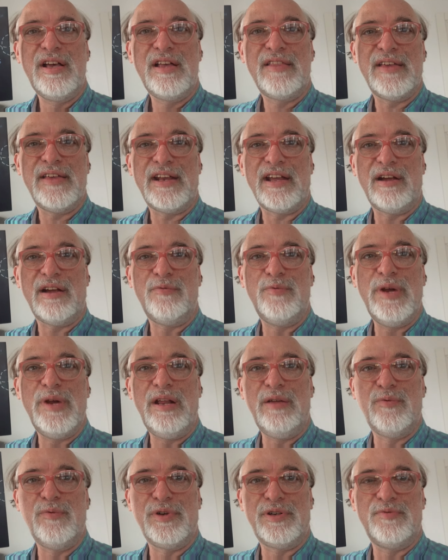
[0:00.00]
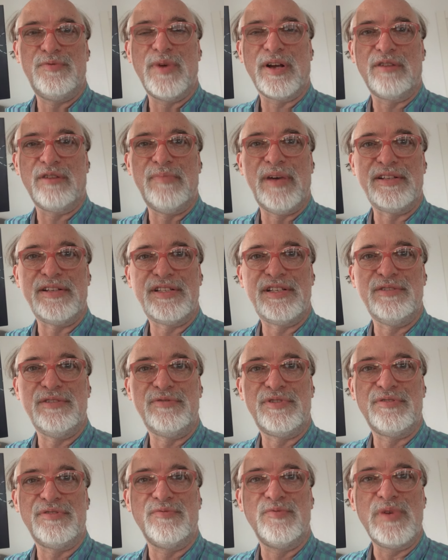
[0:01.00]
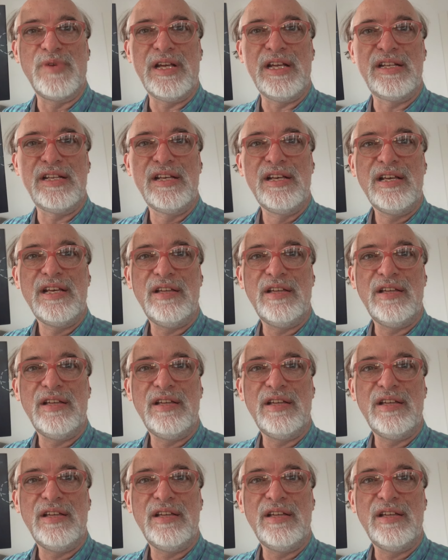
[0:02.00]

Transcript: that I really would recommend you to read